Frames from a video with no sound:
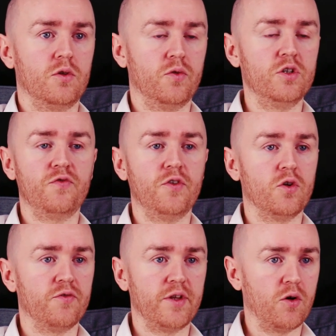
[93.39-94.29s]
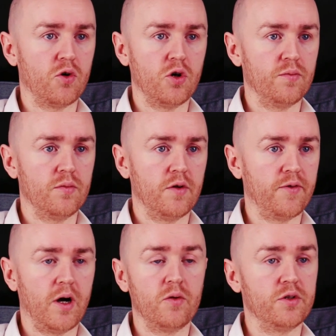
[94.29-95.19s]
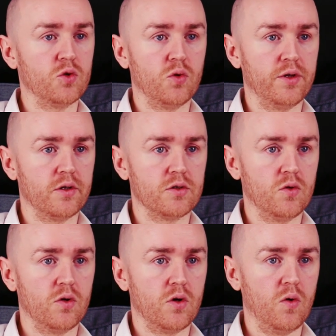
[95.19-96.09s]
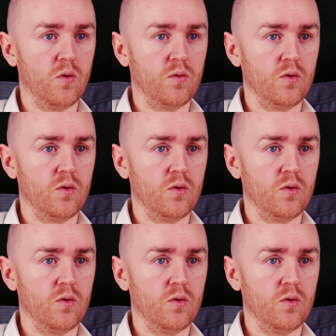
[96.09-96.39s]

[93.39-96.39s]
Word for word: There is fear of the outcome, about how this whole thing is going to go.